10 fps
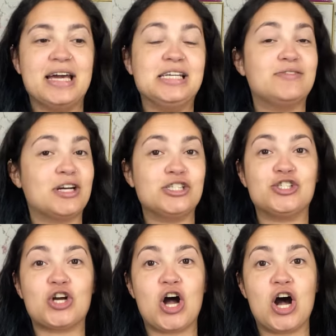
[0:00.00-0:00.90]
He's very
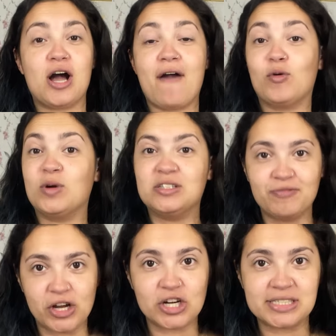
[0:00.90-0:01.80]
strong. Everyone
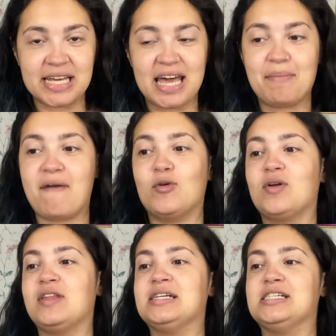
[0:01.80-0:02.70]
fears him. Everyone
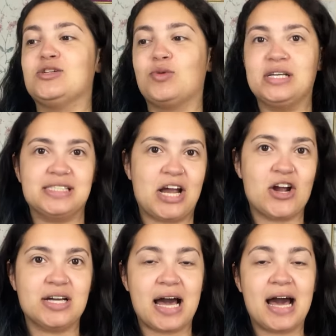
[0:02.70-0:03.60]
thinks he's a really
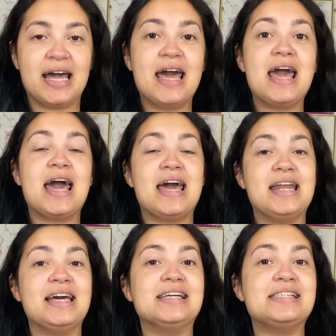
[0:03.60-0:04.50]
scary guy. And
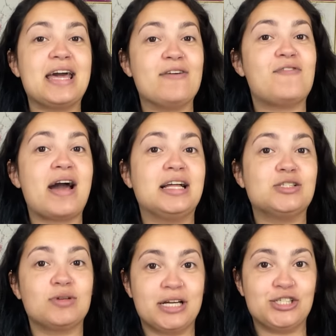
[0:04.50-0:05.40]
his and Violet's
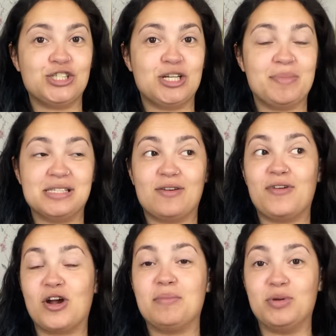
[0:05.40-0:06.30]
relationship is a
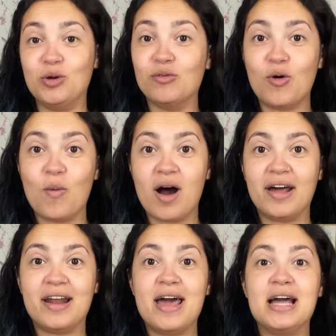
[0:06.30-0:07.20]
very beautiful
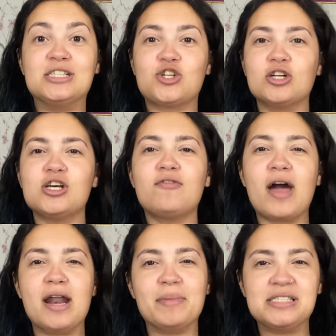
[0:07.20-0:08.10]
one. Starts off
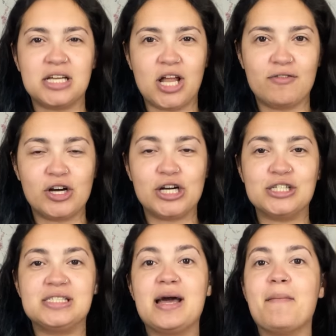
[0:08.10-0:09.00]
enemies to
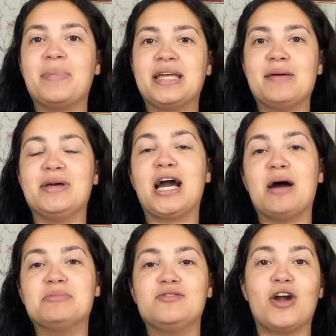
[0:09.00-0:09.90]
lovers, but then it
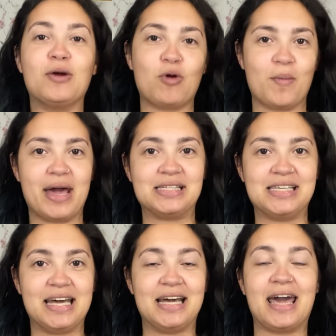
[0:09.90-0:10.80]
becomes very
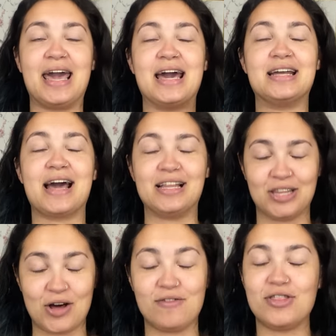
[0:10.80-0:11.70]
romantic, and I
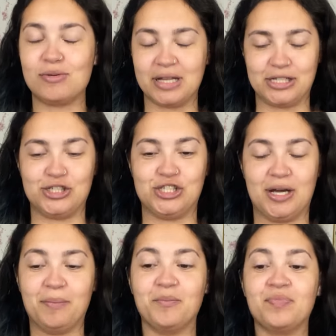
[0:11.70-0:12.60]
loved the
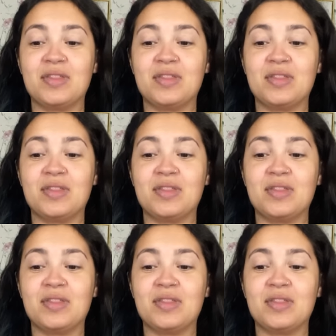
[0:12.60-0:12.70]
relationship.